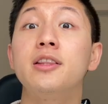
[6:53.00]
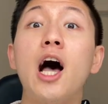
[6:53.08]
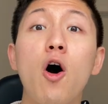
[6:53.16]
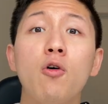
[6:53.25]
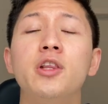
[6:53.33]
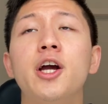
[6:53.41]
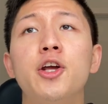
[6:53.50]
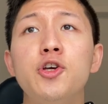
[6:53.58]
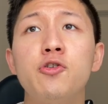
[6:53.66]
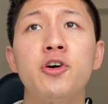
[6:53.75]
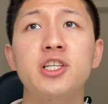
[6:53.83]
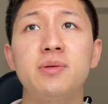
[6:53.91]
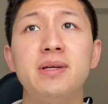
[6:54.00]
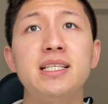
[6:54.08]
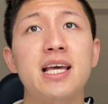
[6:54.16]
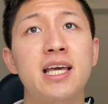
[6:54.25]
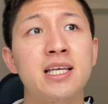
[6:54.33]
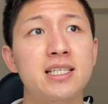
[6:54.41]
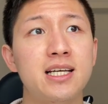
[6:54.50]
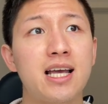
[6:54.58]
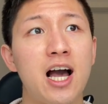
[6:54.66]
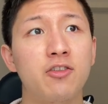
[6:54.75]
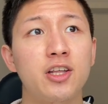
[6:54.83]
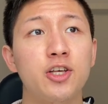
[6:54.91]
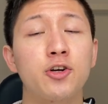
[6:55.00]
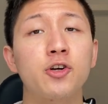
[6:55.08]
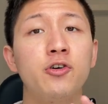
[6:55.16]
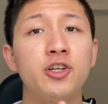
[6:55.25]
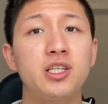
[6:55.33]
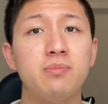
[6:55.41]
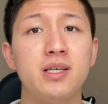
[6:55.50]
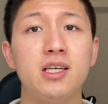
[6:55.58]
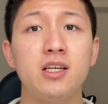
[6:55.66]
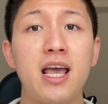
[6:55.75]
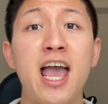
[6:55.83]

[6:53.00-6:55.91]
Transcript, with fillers: Not only are you going to be taking into account that you're going to be